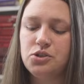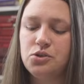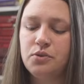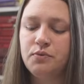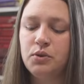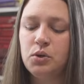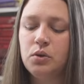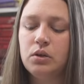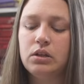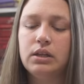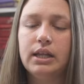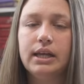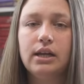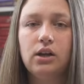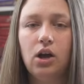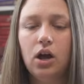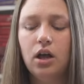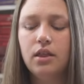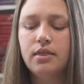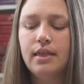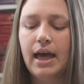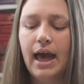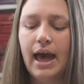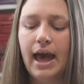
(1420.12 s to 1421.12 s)
So if you click
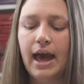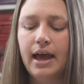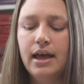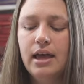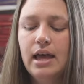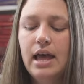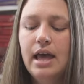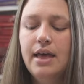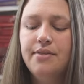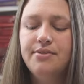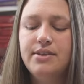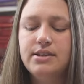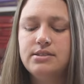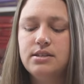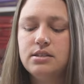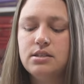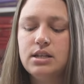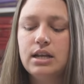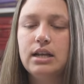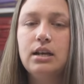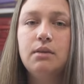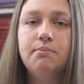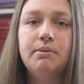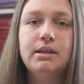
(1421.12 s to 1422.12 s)
on that, this is
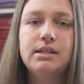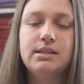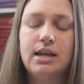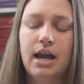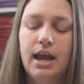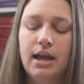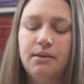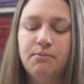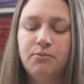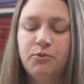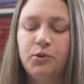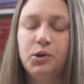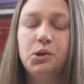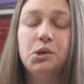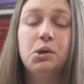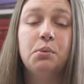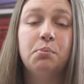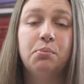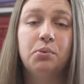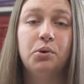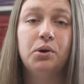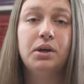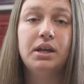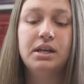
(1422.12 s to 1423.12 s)
going to be time for you to
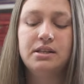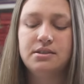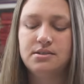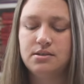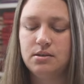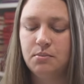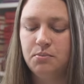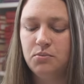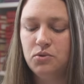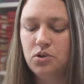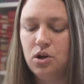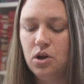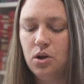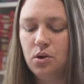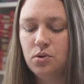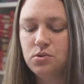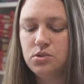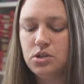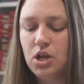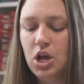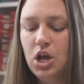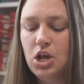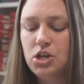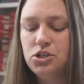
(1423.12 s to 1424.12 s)
put in some
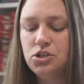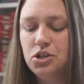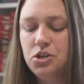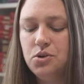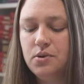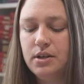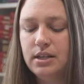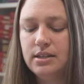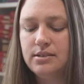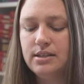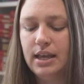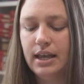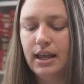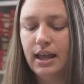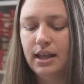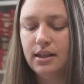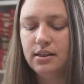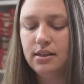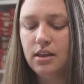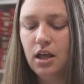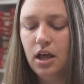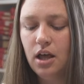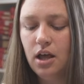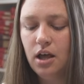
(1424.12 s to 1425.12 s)
notes. So you can say,
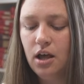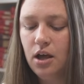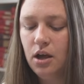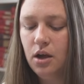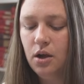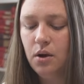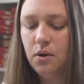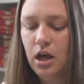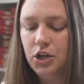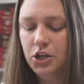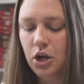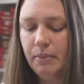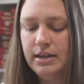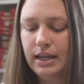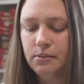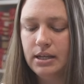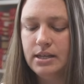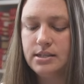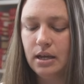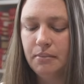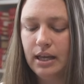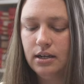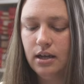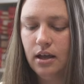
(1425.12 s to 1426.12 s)
hello, my name
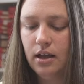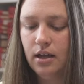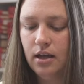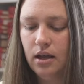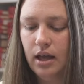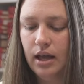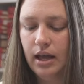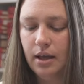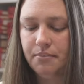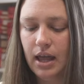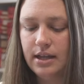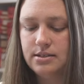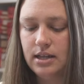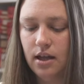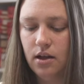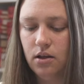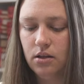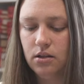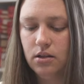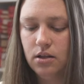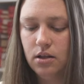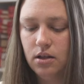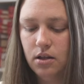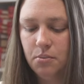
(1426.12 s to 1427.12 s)
is Amanda. I
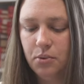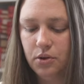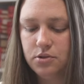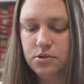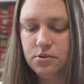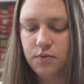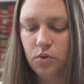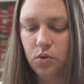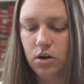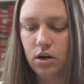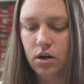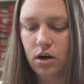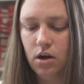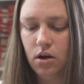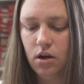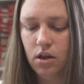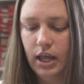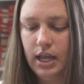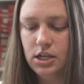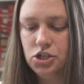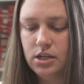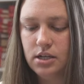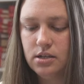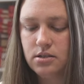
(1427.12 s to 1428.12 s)
sell books for all
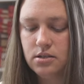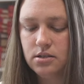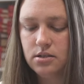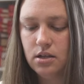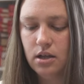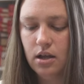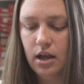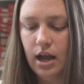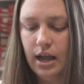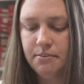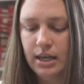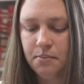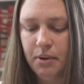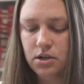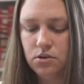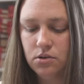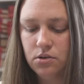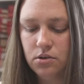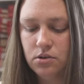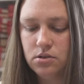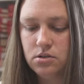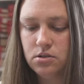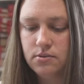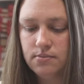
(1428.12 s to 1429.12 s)
ages. I make
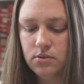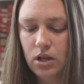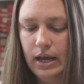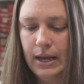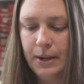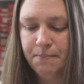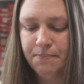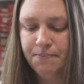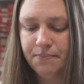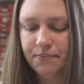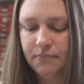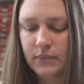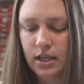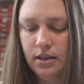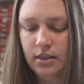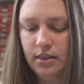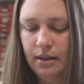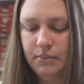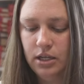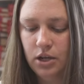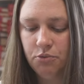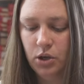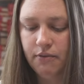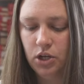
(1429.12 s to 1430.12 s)
bundles. Let
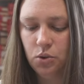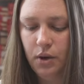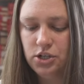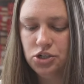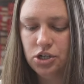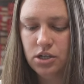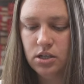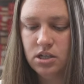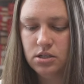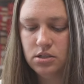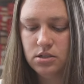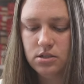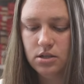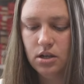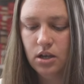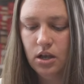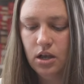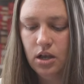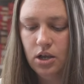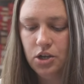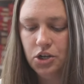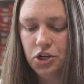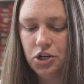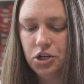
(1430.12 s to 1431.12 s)
me know if you have any questions.
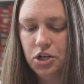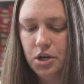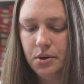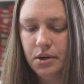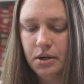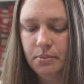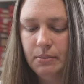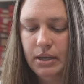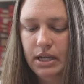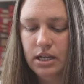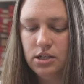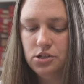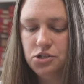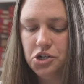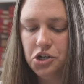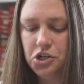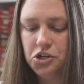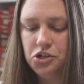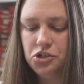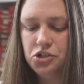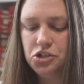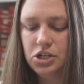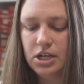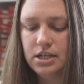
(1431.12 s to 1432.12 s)
You know what I mean? So
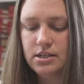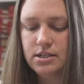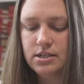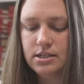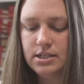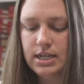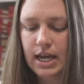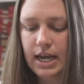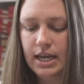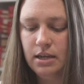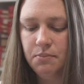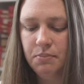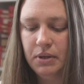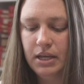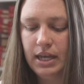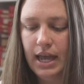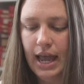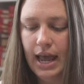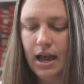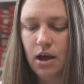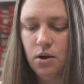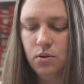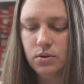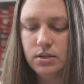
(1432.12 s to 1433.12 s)
you're just typing
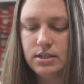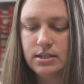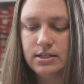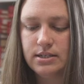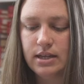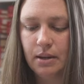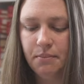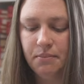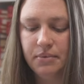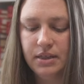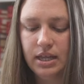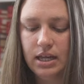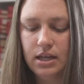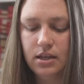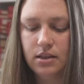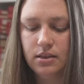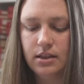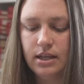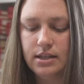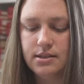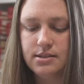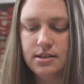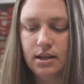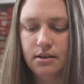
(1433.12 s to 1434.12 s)
out something
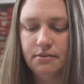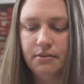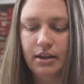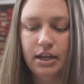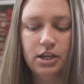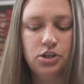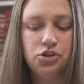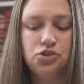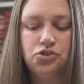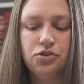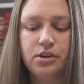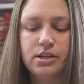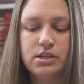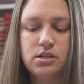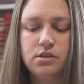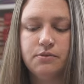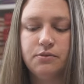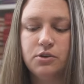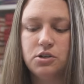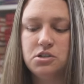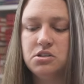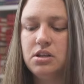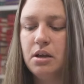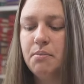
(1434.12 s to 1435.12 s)
that's of interest
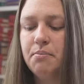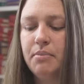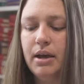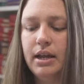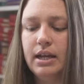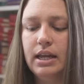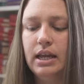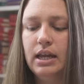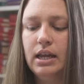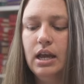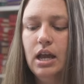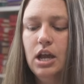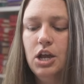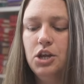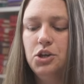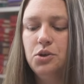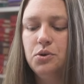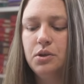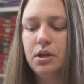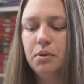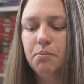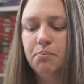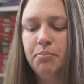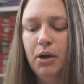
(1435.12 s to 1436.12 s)
for somebody.
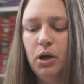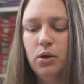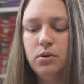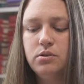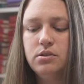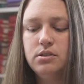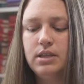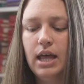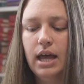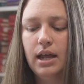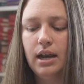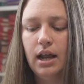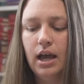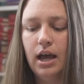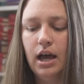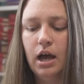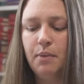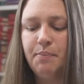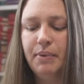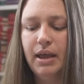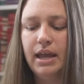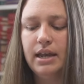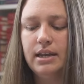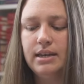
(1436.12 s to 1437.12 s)
You can post that
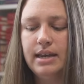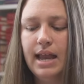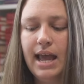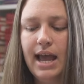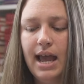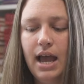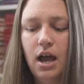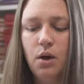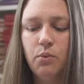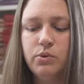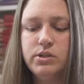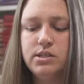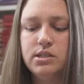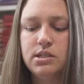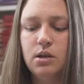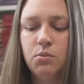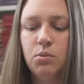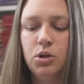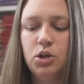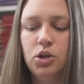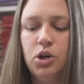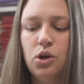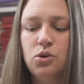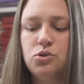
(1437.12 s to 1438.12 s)
up, and now when
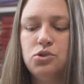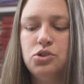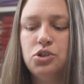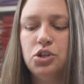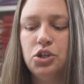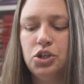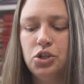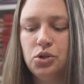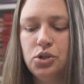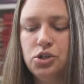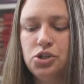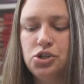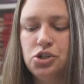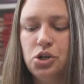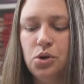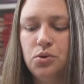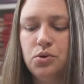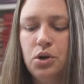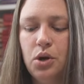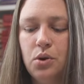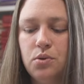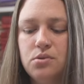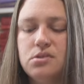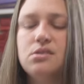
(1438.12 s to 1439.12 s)
someone goes to your show
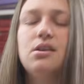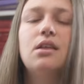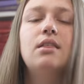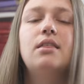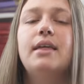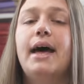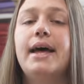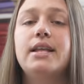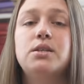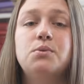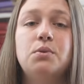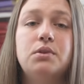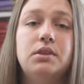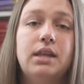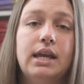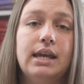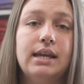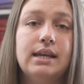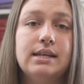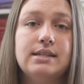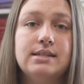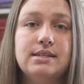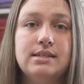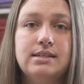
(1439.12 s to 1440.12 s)
notes, that's what they
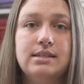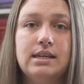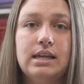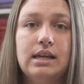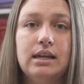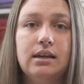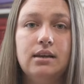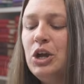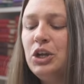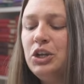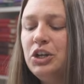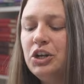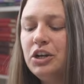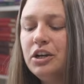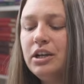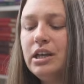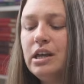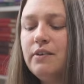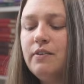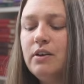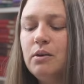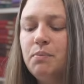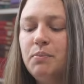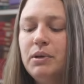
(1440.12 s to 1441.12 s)
can see. You're
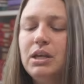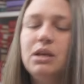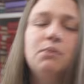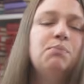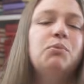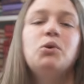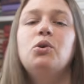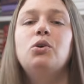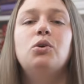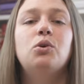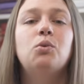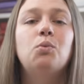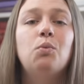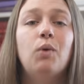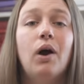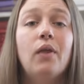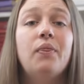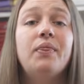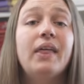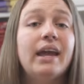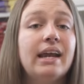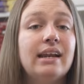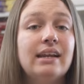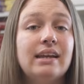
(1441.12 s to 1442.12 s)
giving people what
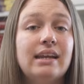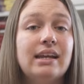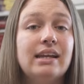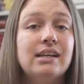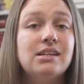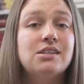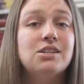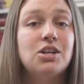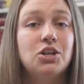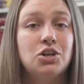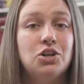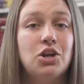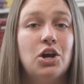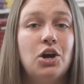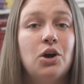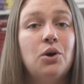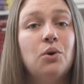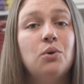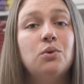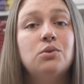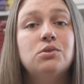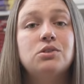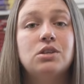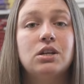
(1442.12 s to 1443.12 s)
they need to
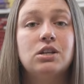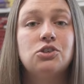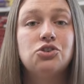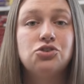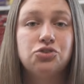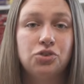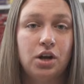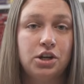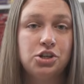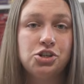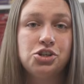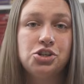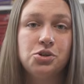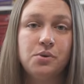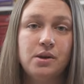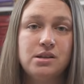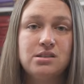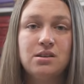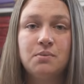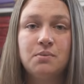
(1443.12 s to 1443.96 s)
know to trust you as a